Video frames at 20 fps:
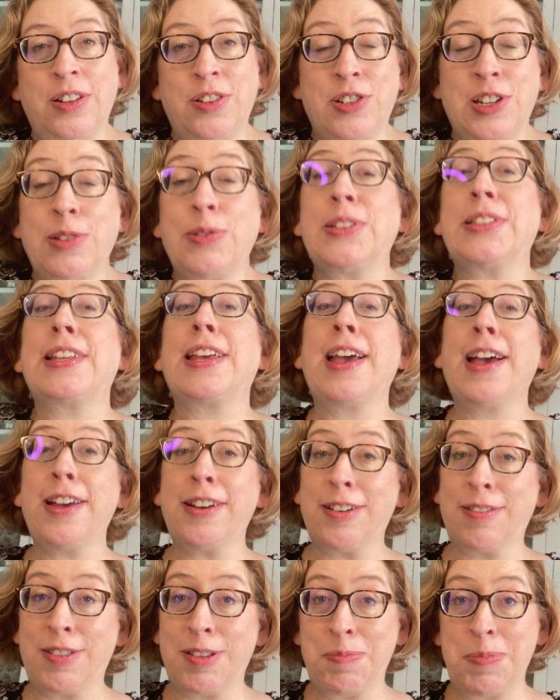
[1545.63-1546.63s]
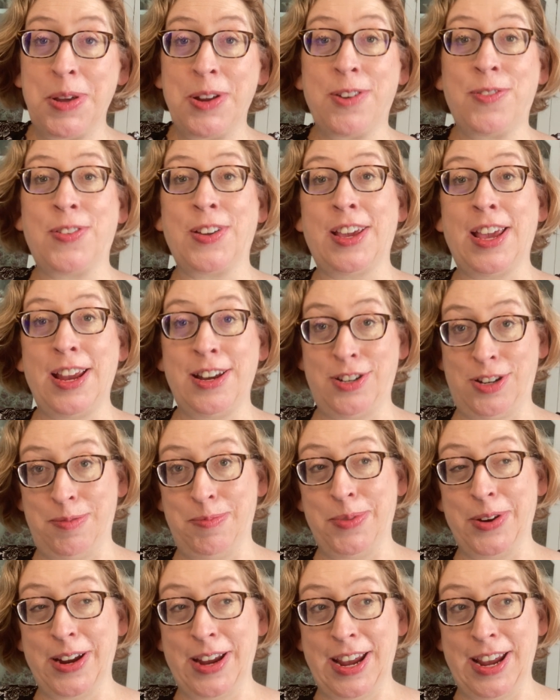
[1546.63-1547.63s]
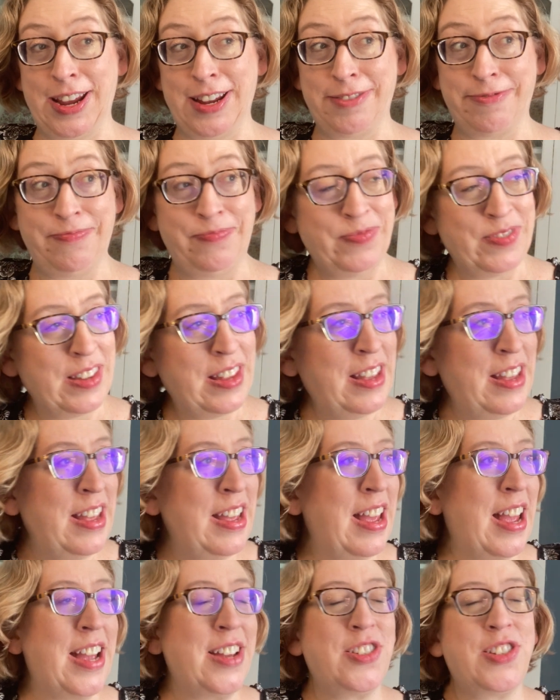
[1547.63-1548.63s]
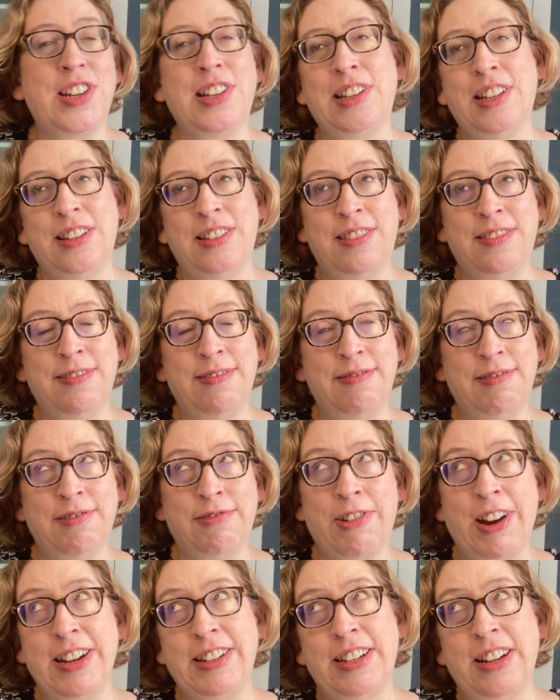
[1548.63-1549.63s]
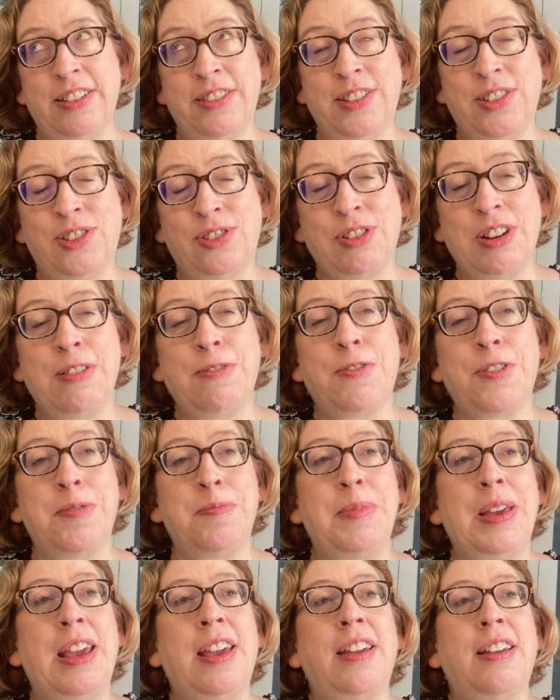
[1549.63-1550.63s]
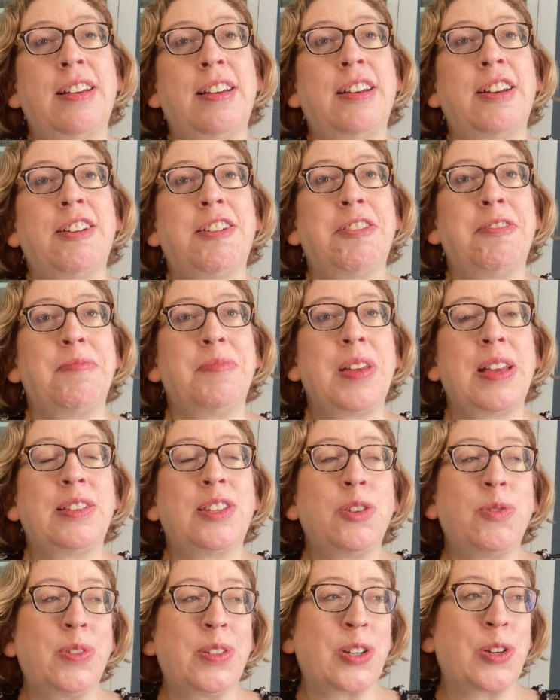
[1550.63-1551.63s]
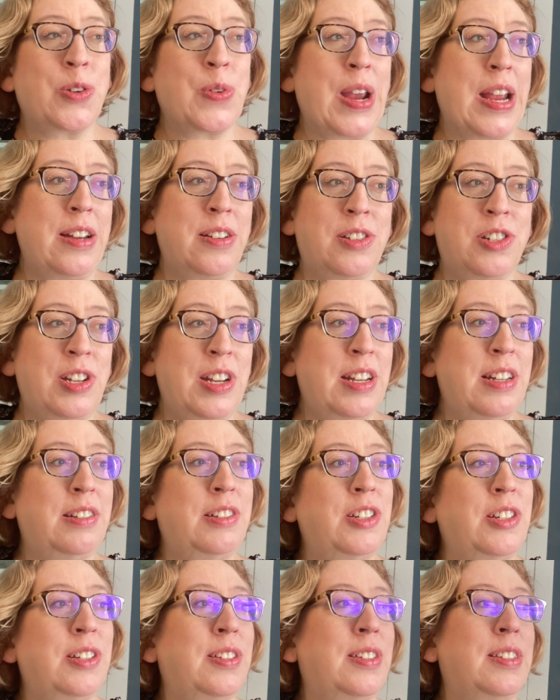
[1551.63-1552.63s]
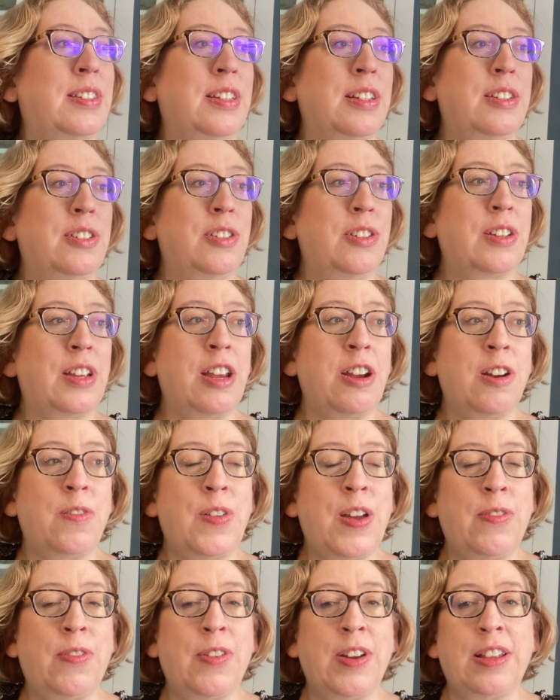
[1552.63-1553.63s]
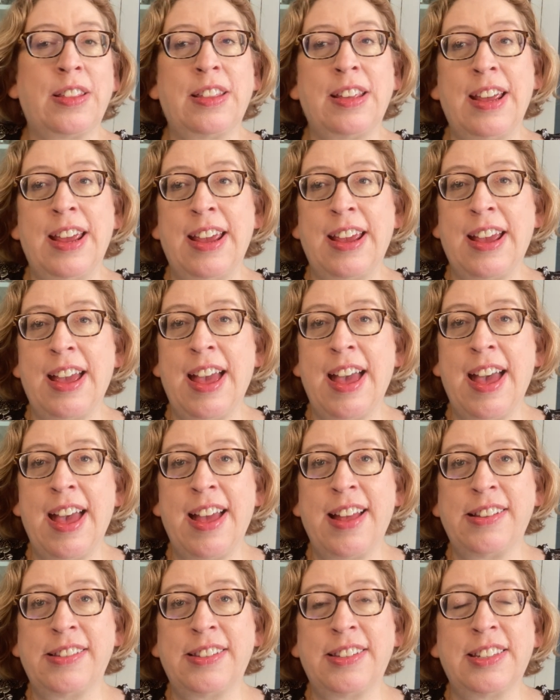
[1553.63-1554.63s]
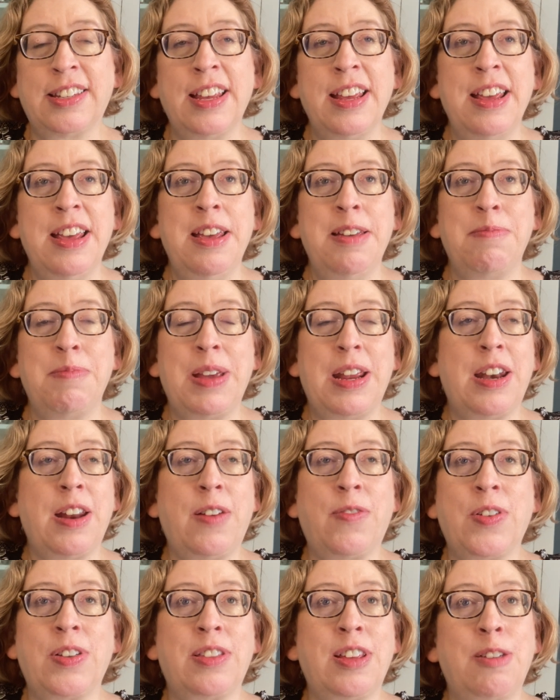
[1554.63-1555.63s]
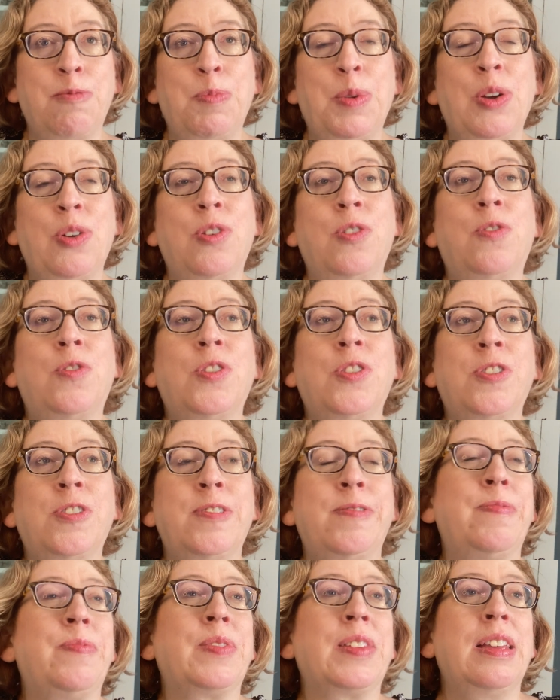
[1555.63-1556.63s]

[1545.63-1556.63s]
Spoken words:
She was the head of the beautification brigade, and she lived right down the street from me. And so it was great. She just took care of everything and made everything beautiful.